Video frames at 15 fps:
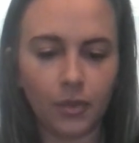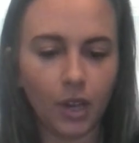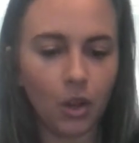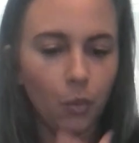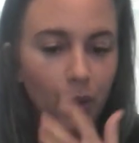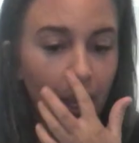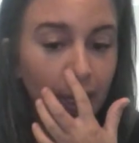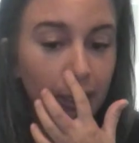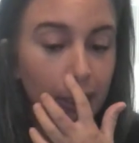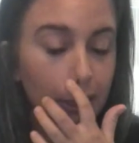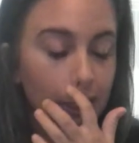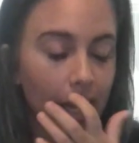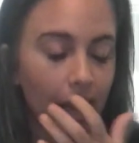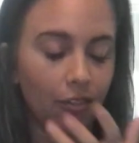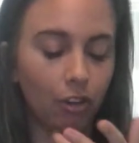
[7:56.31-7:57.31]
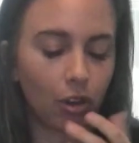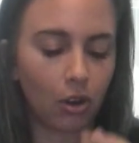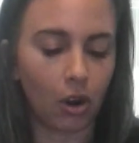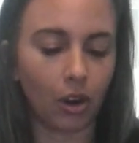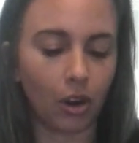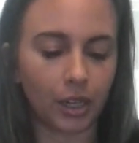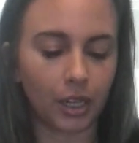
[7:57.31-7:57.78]
we got the Devil
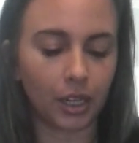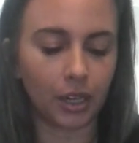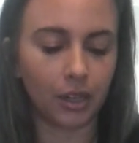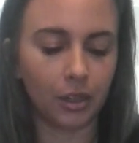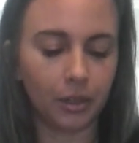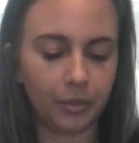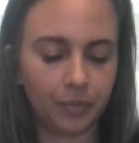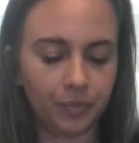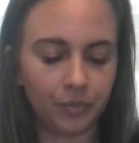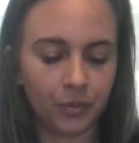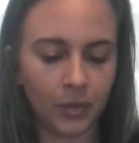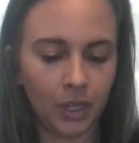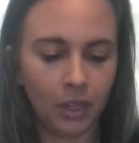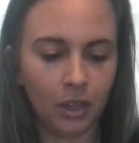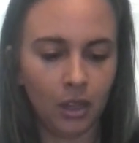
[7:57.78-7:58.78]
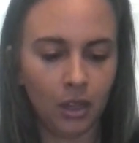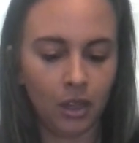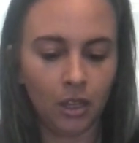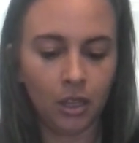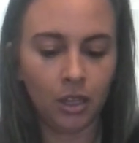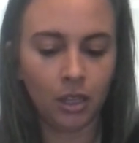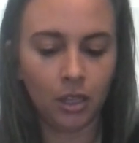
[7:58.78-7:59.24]
card here.
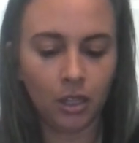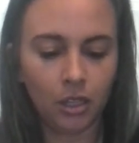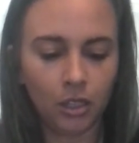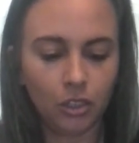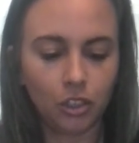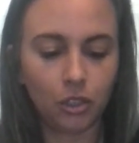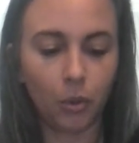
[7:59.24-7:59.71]
So